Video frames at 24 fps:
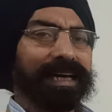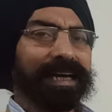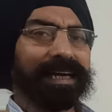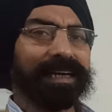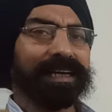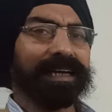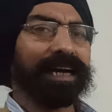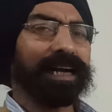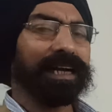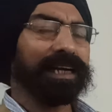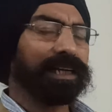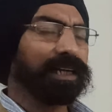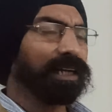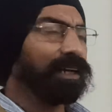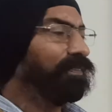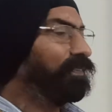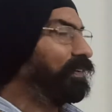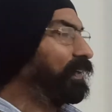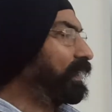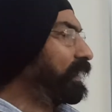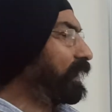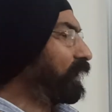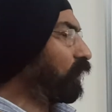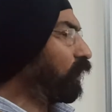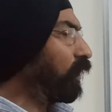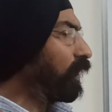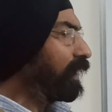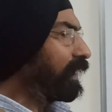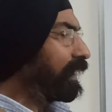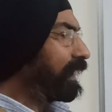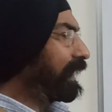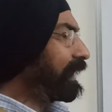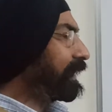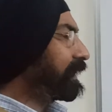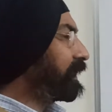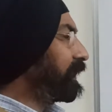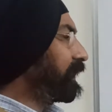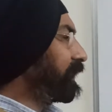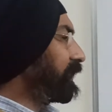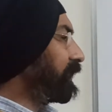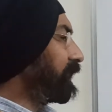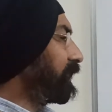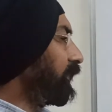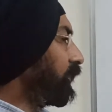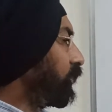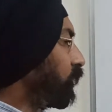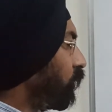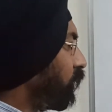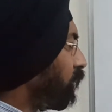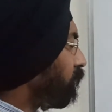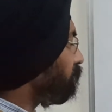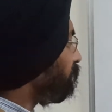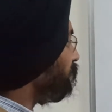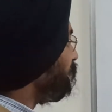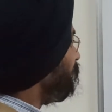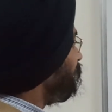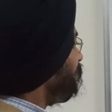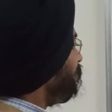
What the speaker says: an ultrafilter on X. This is the theorem,